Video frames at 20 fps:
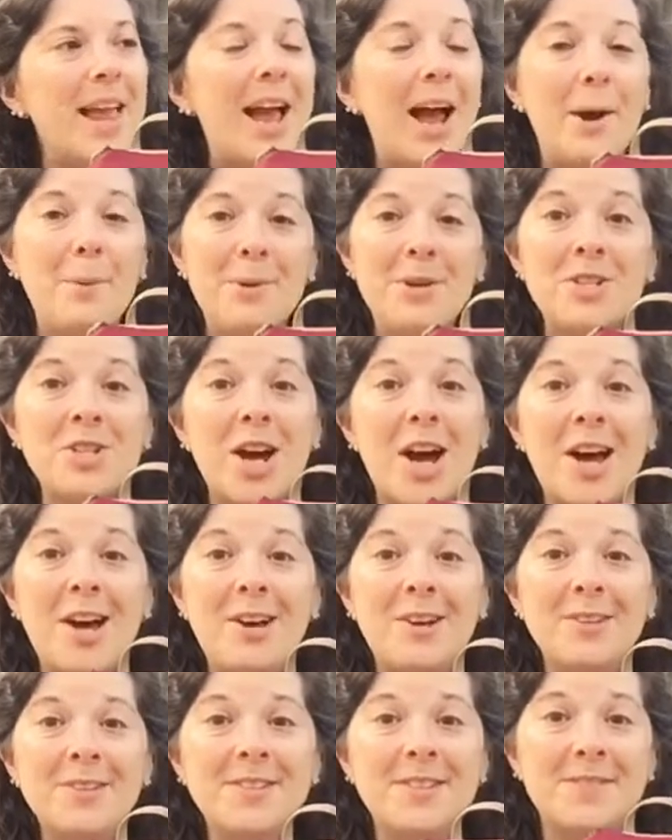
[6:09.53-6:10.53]
I'm a
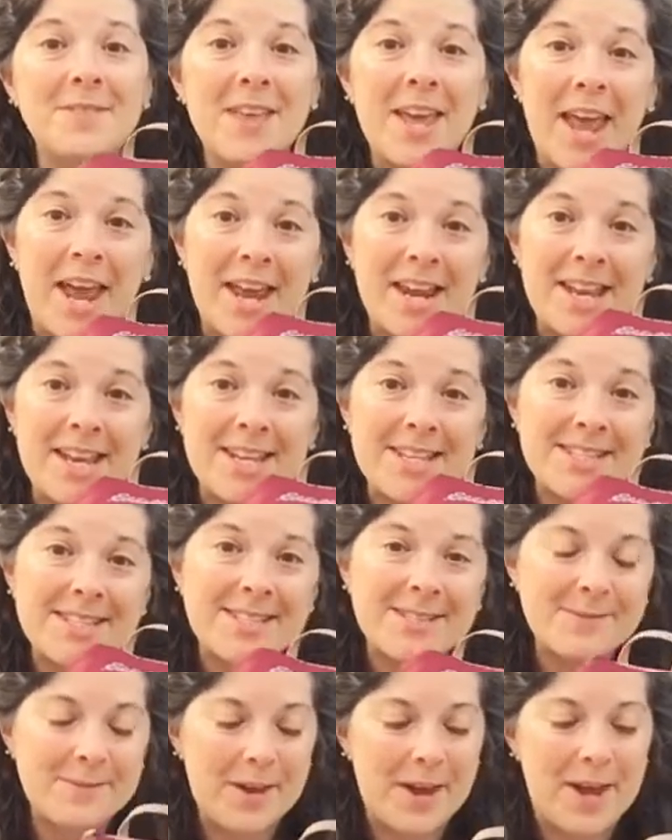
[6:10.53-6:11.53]
child of the 80s
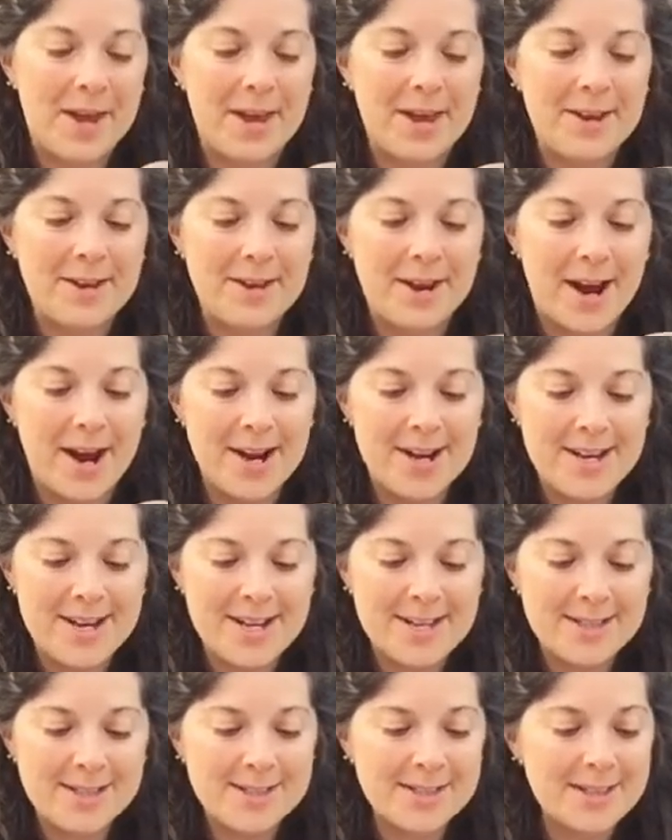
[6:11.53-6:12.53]
and
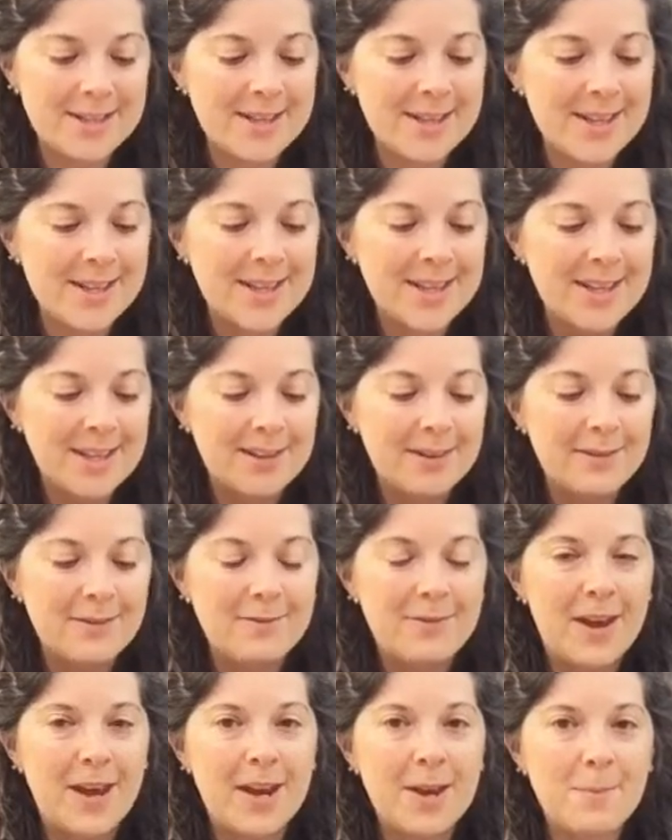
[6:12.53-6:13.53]
90s.
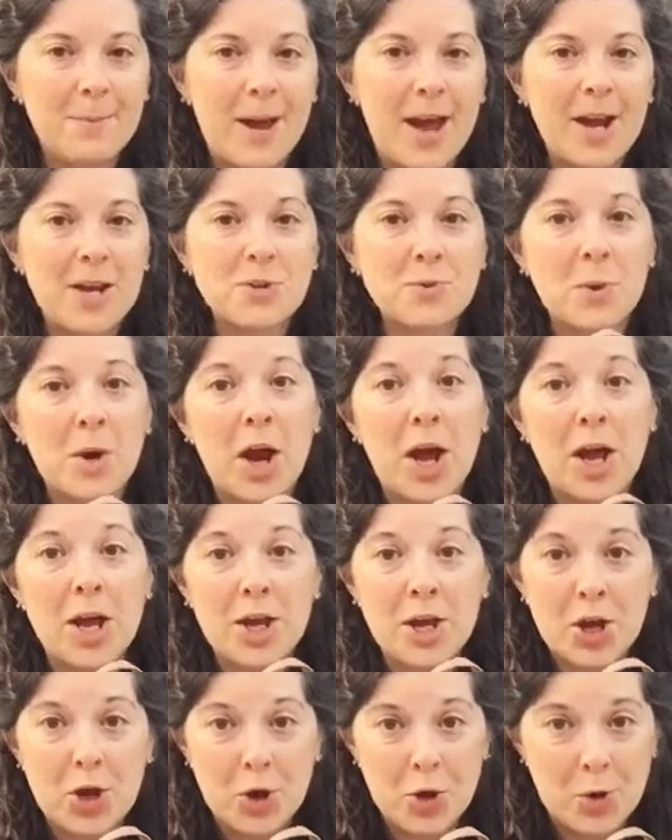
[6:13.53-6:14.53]
Fanny packs were
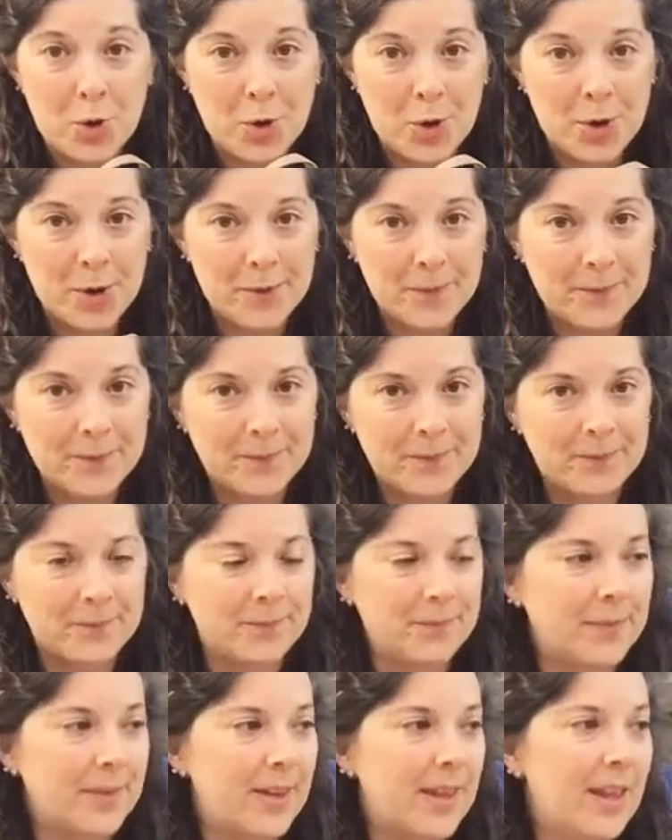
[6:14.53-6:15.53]
uncool.
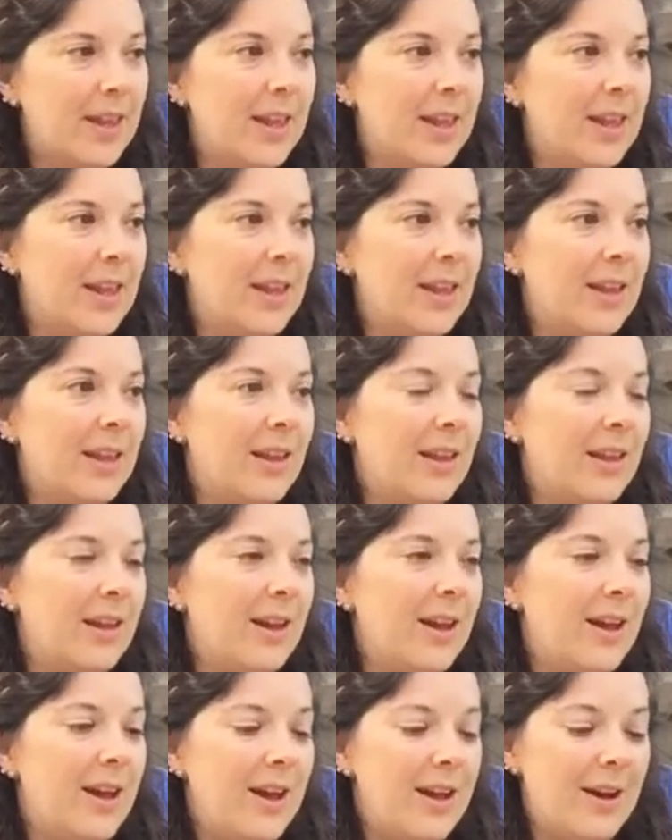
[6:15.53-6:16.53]

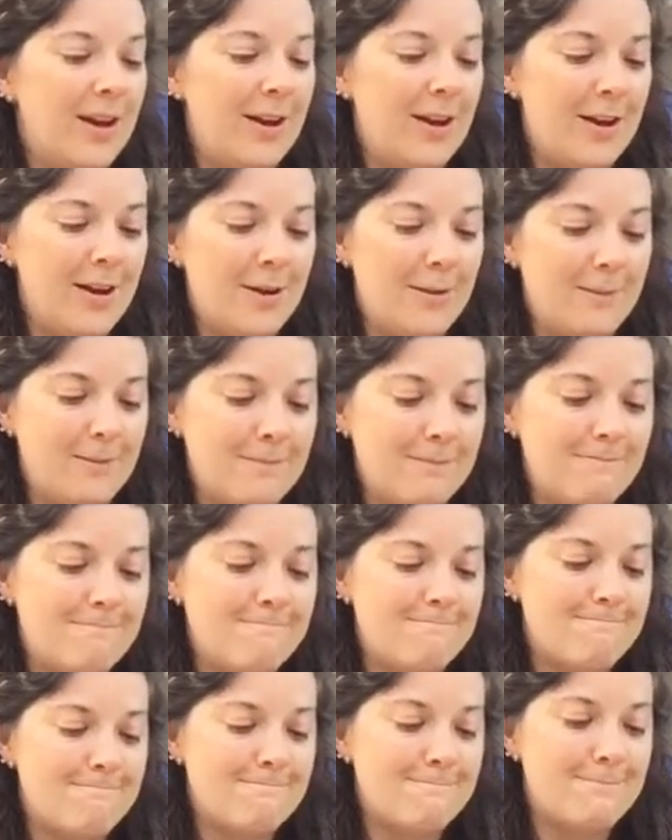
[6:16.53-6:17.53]

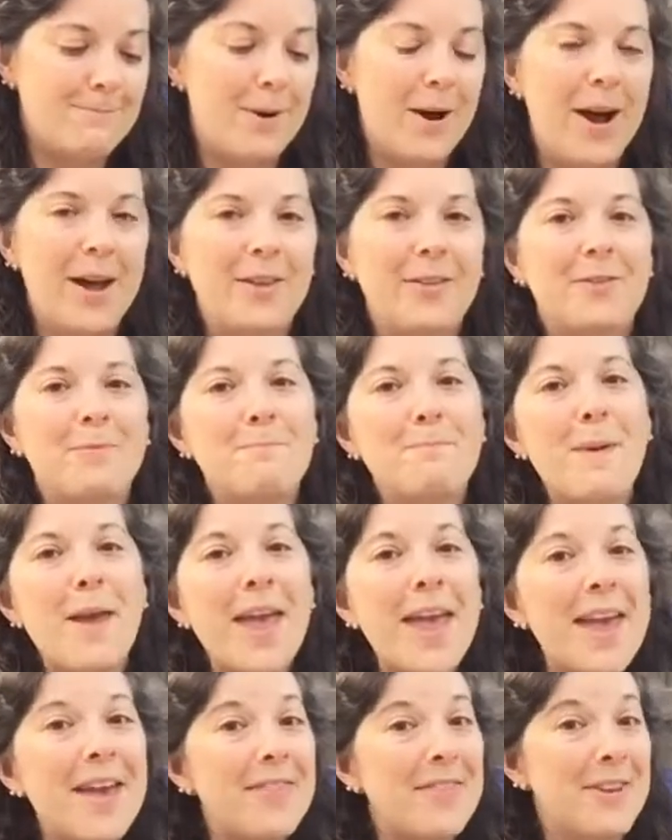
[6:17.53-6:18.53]
But
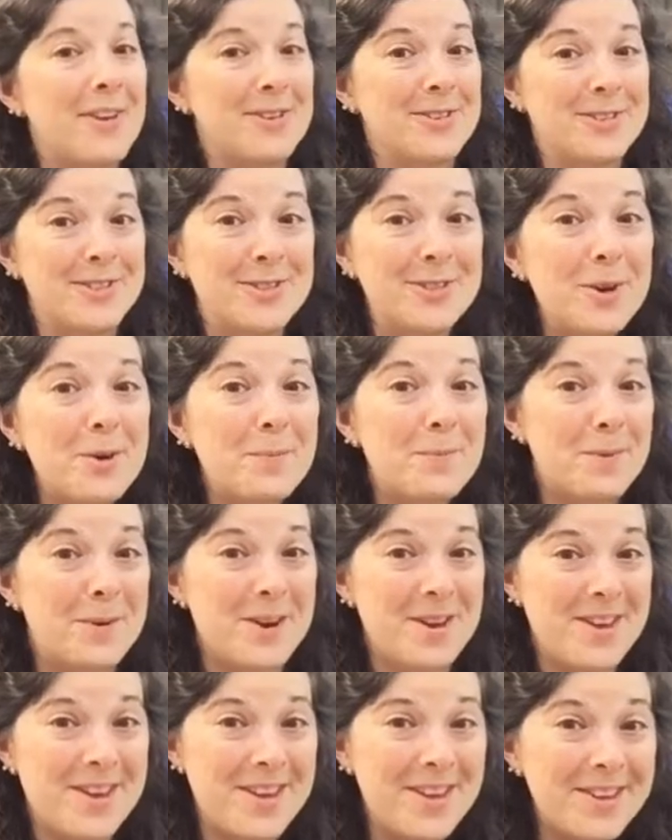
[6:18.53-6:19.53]
man, they're super
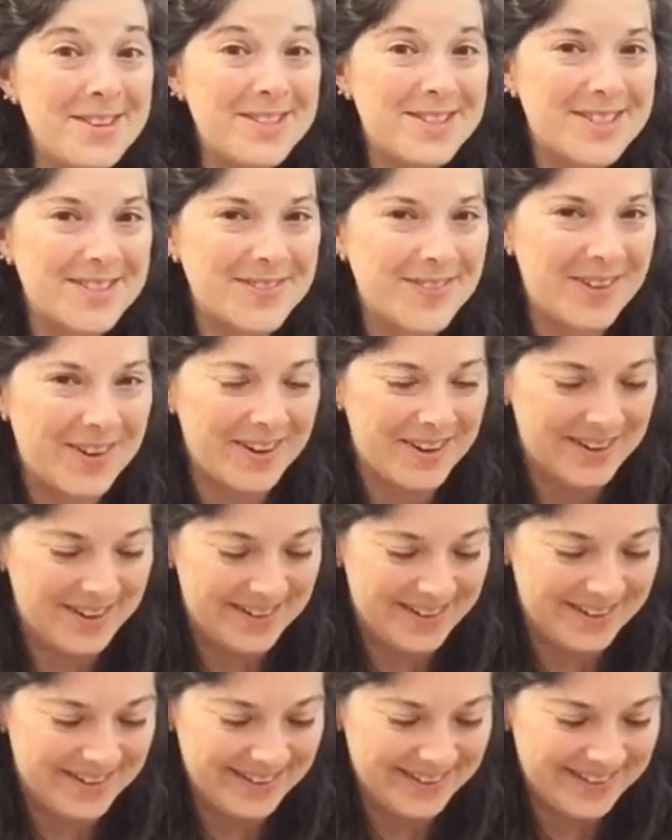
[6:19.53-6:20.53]

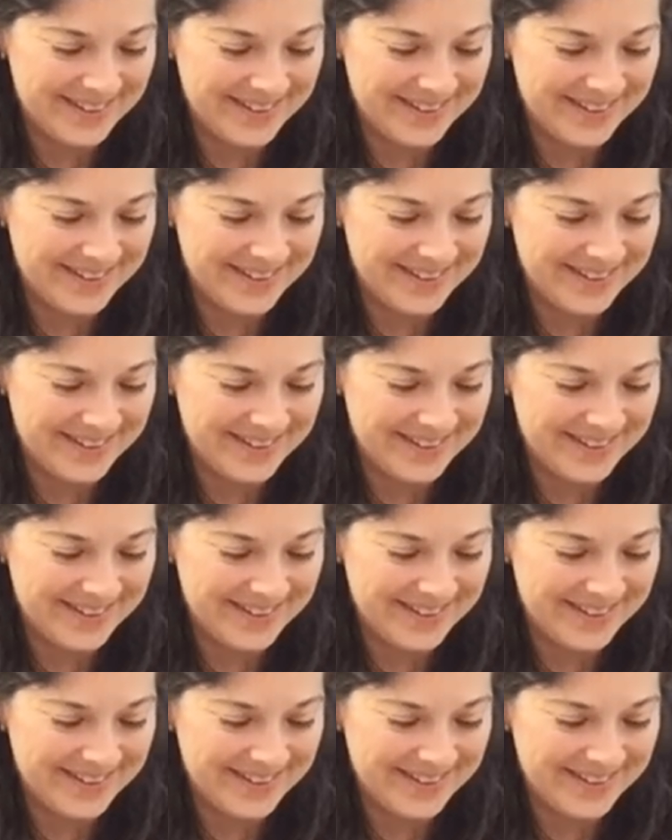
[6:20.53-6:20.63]
useful.